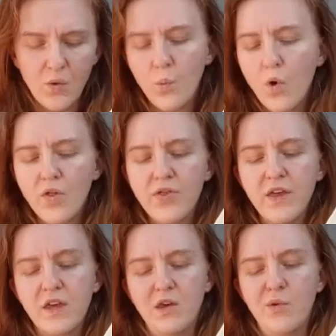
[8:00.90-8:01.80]
"What
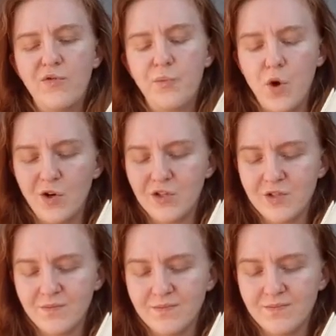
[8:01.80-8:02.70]
think you of
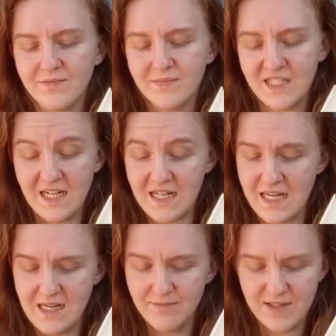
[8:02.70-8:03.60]
books?" said
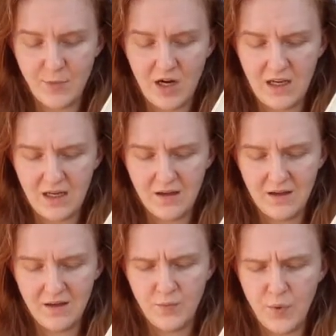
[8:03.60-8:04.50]
he, smiling.
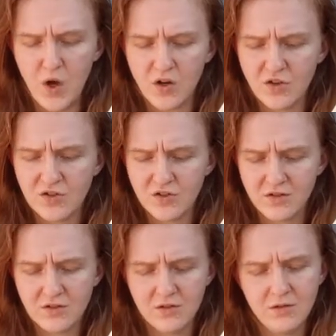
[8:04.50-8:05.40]
"Books?
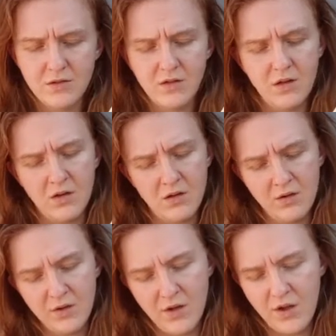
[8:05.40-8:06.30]

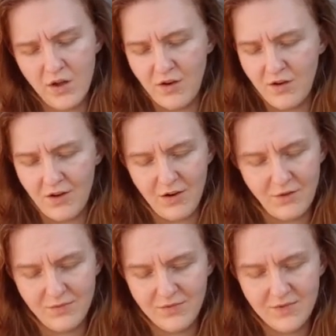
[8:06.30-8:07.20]
No,
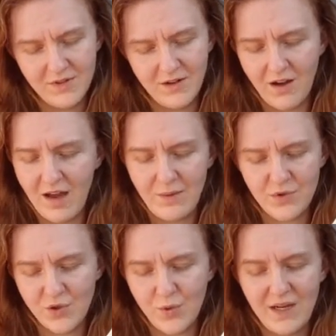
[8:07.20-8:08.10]
I am
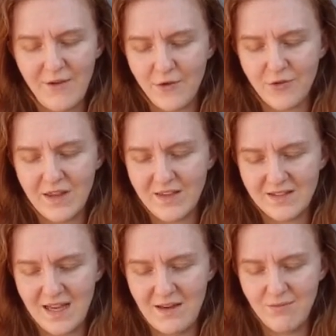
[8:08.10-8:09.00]
sure we never read the
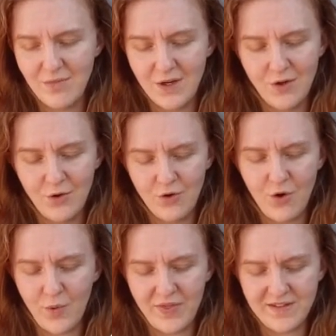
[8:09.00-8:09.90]
same, or
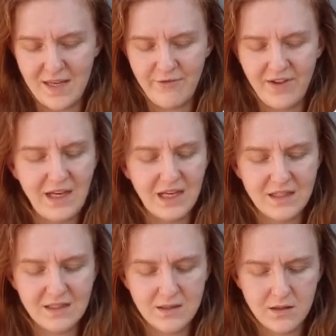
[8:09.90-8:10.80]
not with the same
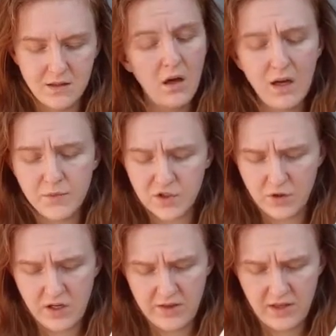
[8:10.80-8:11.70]
feelings." "I'm
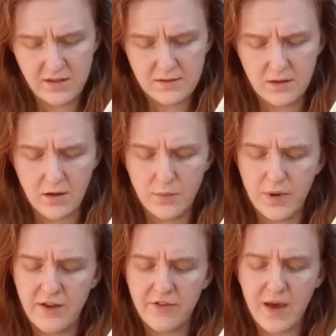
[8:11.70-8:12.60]
sorry you think so,
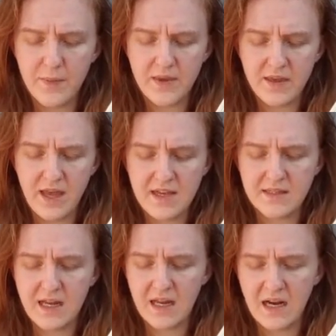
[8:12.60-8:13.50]
but if that be the case
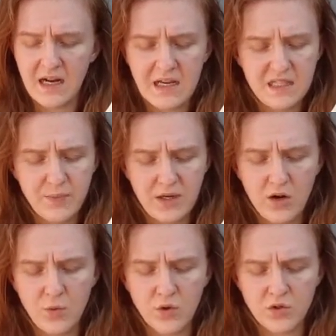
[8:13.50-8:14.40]
there can at least be
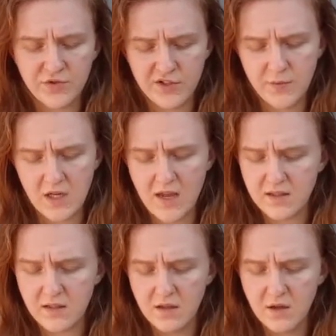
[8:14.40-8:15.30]
no want of
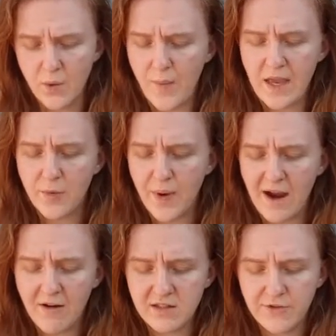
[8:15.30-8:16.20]
subject. We may
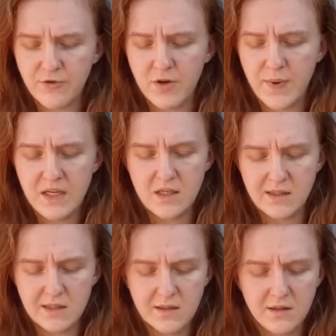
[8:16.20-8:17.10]
compare our different
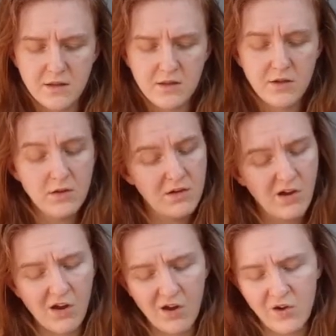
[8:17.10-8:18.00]
opinions."
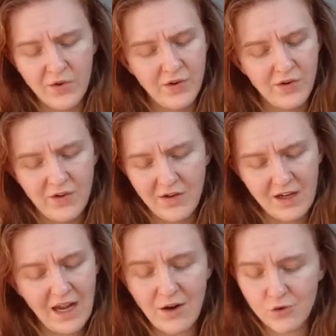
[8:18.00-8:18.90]
"No, I
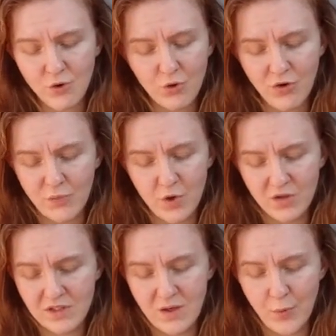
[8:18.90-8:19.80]
cannot talk of
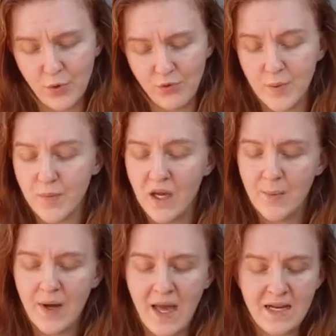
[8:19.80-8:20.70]
books in a ballroom.
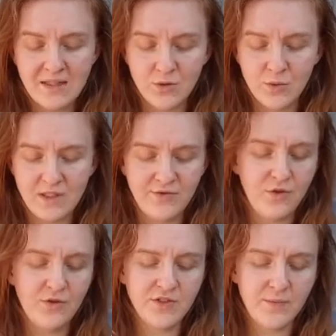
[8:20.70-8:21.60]
My head is always
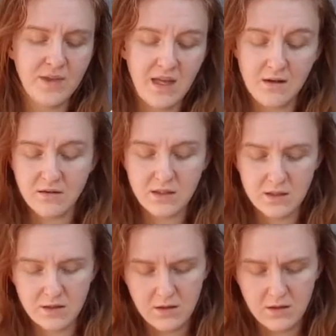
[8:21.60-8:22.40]
full of something else."